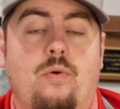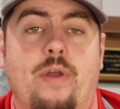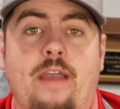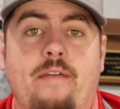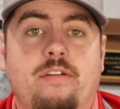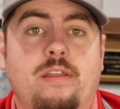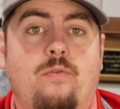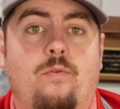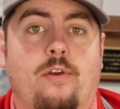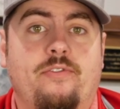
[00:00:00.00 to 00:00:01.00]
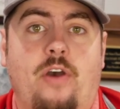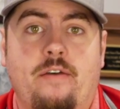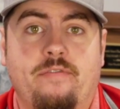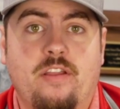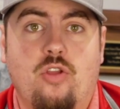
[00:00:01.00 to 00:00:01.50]
Everything works
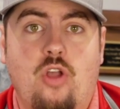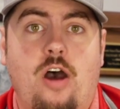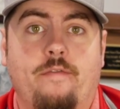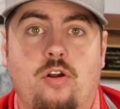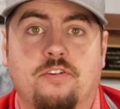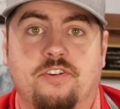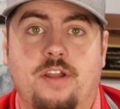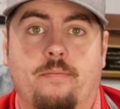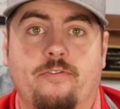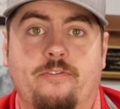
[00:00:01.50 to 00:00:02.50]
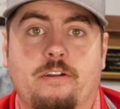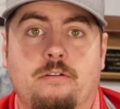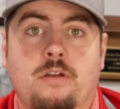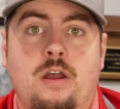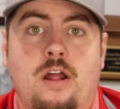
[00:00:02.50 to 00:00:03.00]
off the law of large numbers here.
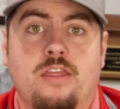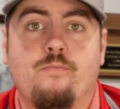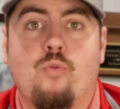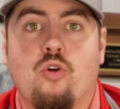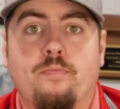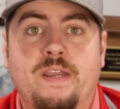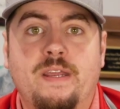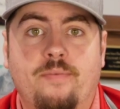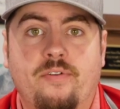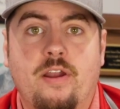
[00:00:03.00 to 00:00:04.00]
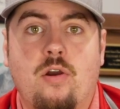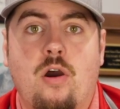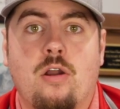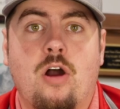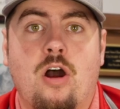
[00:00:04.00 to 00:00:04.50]
The more people there
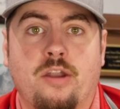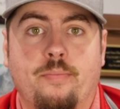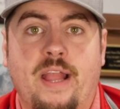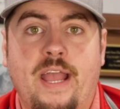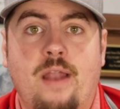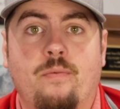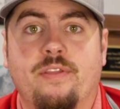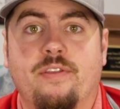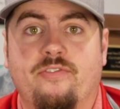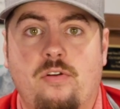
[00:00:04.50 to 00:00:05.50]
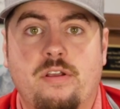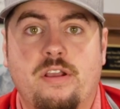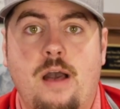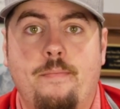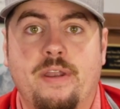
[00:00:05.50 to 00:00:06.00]
are on a plan with a certain
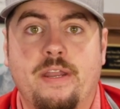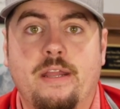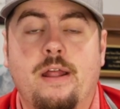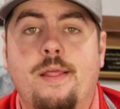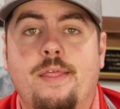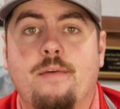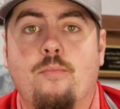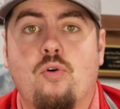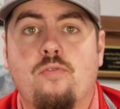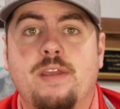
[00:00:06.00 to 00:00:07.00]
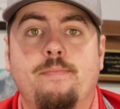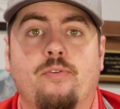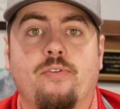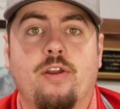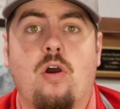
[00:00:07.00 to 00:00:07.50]
company, the more
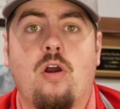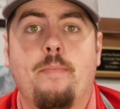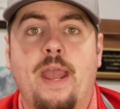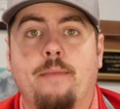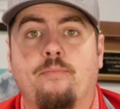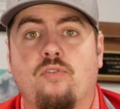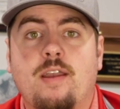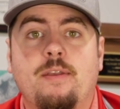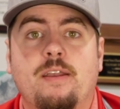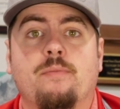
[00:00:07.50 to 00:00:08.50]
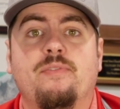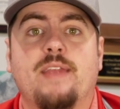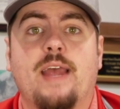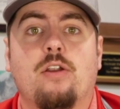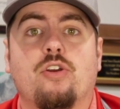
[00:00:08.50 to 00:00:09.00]
people there are paying premiums
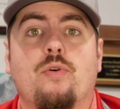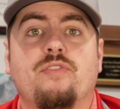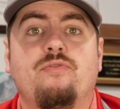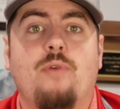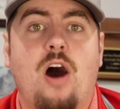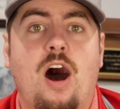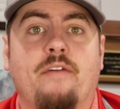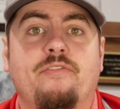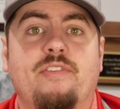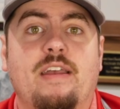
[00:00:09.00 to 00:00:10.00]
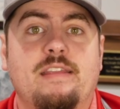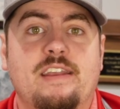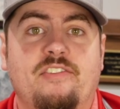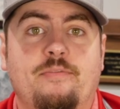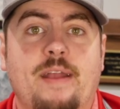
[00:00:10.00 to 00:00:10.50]
that are going to offset the
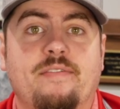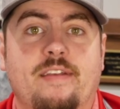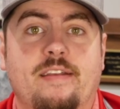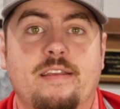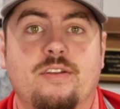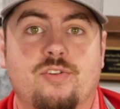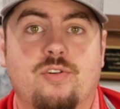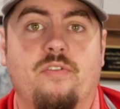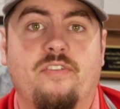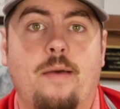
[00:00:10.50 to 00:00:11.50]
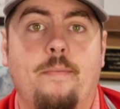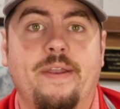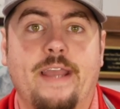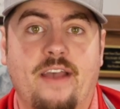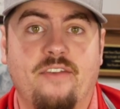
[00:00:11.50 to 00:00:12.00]
expense that the insurance
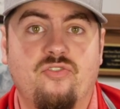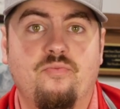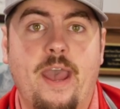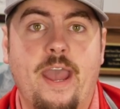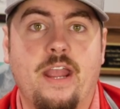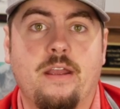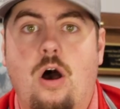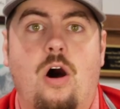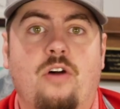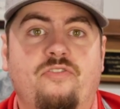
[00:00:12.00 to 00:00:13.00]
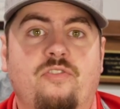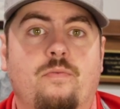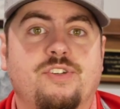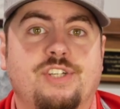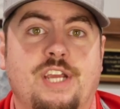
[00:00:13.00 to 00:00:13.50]
company has to pay. Also,
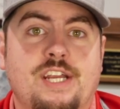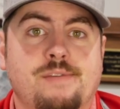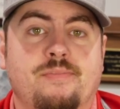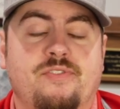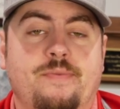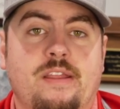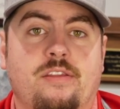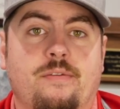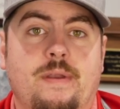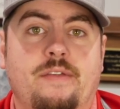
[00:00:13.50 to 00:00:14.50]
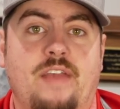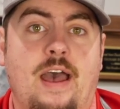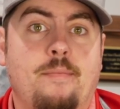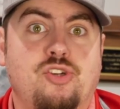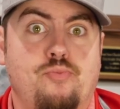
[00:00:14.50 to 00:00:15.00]
what's changing between the three is
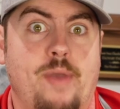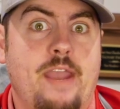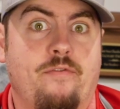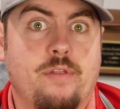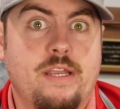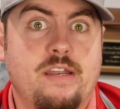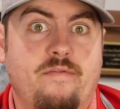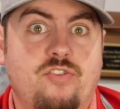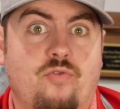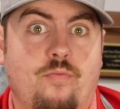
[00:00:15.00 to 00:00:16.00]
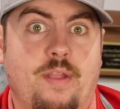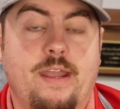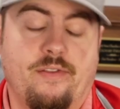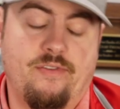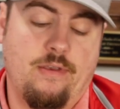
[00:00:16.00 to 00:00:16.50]
how much you pay for the individual
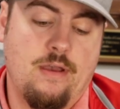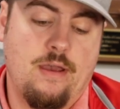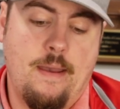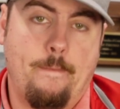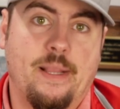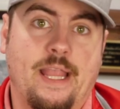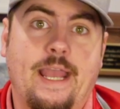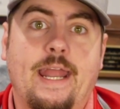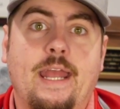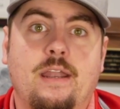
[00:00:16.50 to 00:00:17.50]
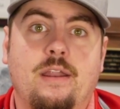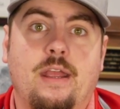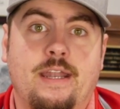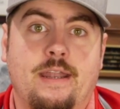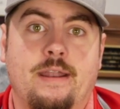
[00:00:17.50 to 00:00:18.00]
plans. Plan N
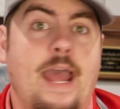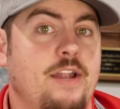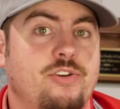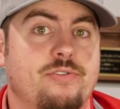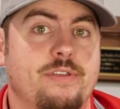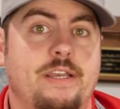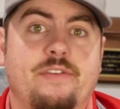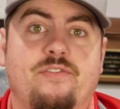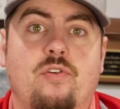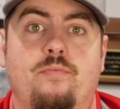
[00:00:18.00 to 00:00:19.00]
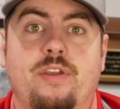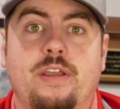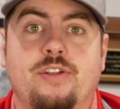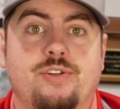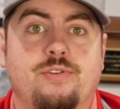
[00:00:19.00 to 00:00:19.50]
naturally is going to
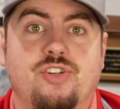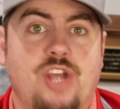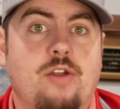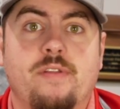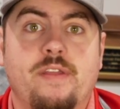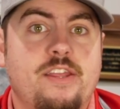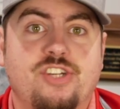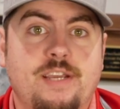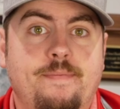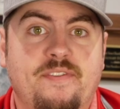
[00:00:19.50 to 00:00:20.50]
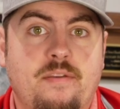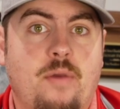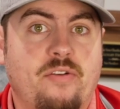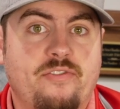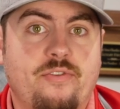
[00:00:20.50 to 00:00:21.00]
be generally the cheapest
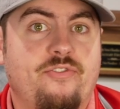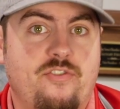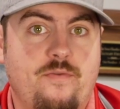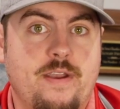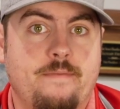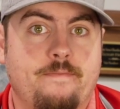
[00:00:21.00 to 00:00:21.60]
amongst those three,